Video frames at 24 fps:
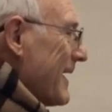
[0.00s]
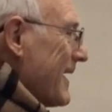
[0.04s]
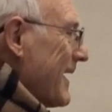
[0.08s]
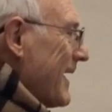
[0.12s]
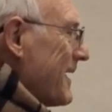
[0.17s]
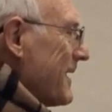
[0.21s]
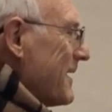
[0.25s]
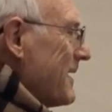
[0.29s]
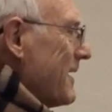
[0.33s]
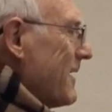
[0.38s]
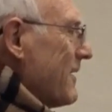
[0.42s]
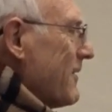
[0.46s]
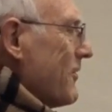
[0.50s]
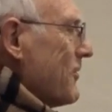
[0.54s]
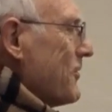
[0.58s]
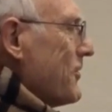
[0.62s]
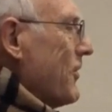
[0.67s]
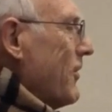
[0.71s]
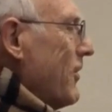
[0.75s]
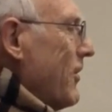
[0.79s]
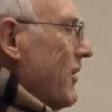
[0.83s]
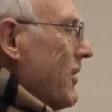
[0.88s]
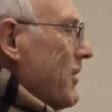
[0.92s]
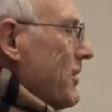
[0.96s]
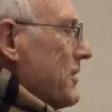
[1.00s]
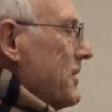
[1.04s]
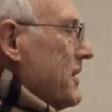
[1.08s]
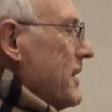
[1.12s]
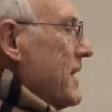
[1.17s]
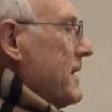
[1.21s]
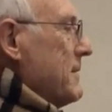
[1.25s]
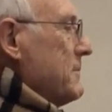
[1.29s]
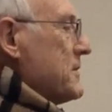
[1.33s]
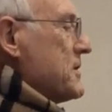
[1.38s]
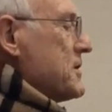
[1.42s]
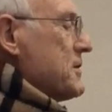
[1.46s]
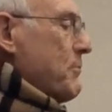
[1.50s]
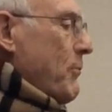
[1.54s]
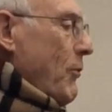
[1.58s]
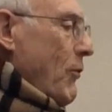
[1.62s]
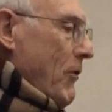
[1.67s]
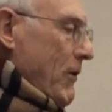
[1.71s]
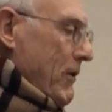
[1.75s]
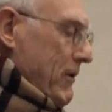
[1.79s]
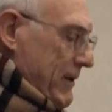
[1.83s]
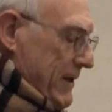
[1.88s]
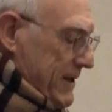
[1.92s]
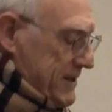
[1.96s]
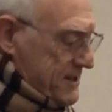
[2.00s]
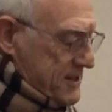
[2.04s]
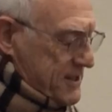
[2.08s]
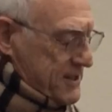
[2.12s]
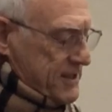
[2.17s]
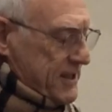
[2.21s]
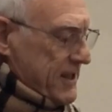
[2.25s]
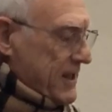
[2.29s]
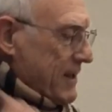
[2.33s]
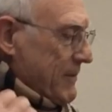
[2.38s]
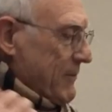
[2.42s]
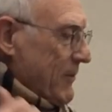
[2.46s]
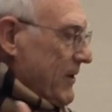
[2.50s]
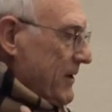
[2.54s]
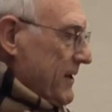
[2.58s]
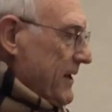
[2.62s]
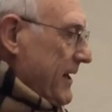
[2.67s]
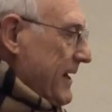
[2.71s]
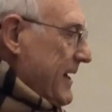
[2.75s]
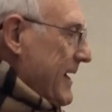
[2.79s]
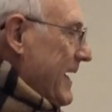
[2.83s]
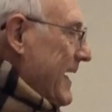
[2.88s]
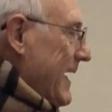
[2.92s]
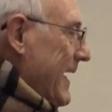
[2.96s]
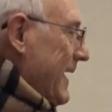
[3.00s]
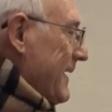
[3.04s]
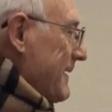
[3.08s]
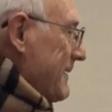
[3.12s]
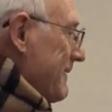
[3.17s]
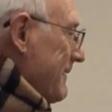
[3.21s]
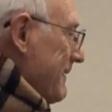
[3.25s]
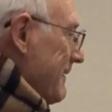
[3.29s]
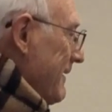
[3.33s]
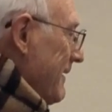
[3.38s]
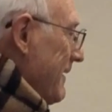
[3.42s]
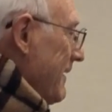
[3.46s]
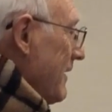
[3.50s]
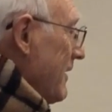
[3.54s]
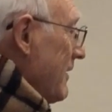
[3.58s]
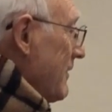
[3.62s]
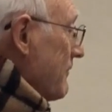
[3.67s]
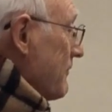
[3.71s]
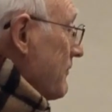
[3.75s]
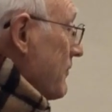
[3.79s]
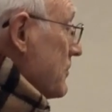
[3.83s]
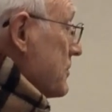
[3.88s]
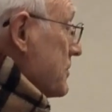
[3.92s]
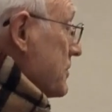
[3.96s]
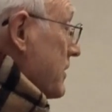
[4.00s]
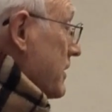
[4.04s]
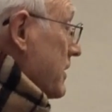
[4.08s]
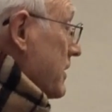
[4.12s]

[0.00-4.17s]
Got a yellow dog named Sport. I sick him on the cat. First